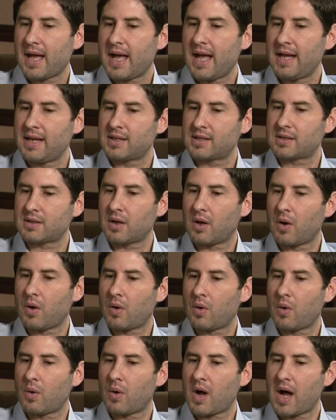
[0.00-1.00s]
and
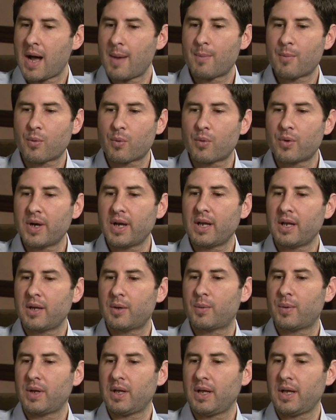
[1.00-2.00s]
so I'm really,
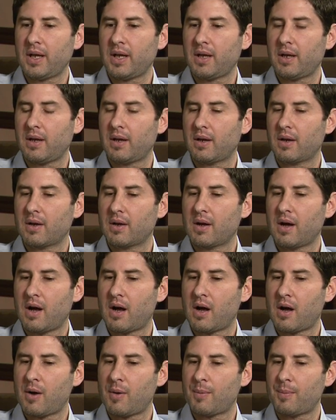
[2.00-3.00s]
really
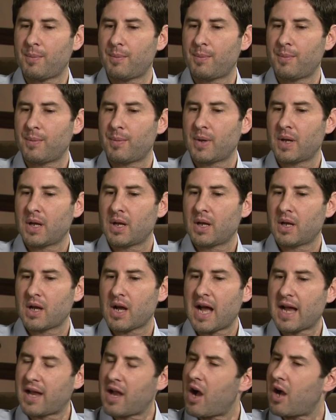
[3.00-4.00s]
um,
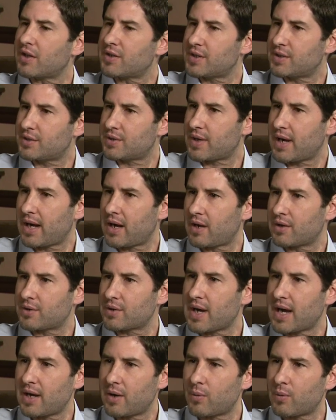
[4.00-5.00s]
I concentrate on
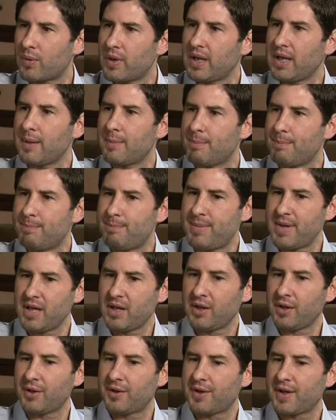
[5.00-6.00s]
trying to really
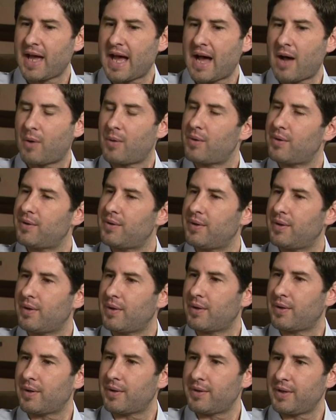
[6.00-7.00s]
build out
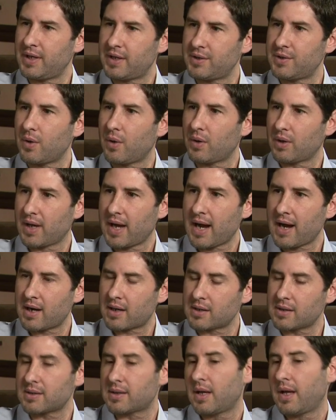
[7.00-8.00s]
the the adult
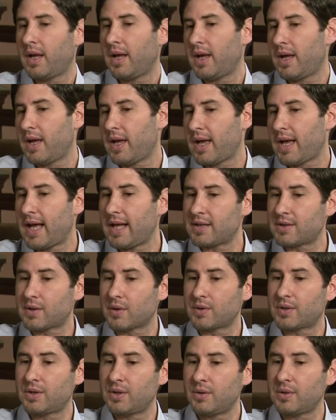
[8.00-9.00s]
characters. And
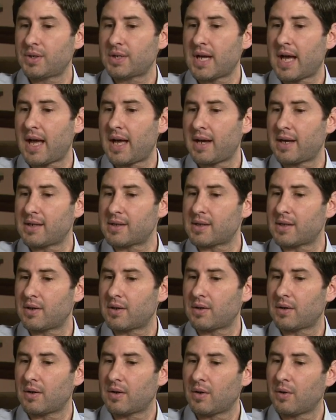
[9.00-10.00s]
so shoe shine is
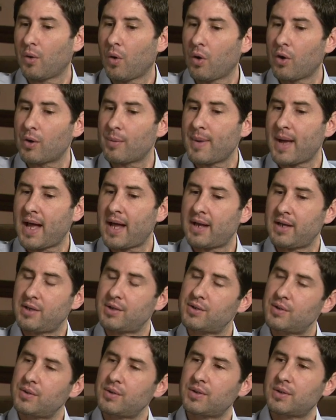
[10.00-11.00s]
an, an older man. He
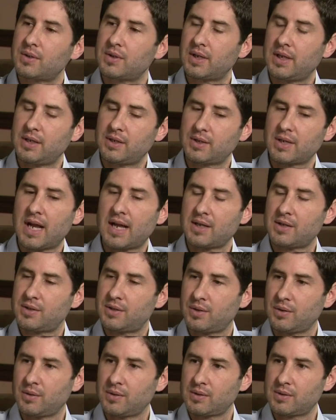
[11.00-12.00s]
shoes, he shines
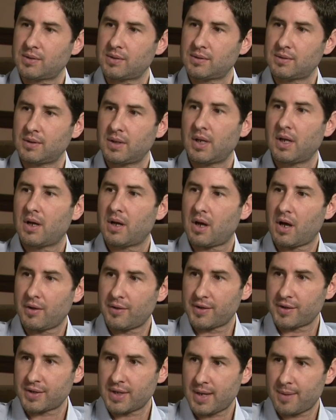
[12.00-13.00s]
shoes
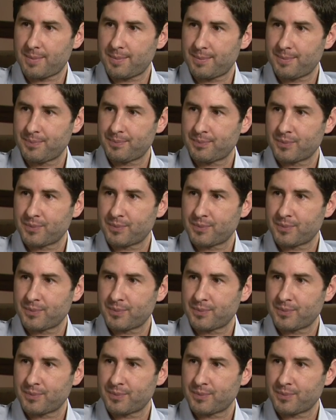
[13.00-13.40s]
on the ship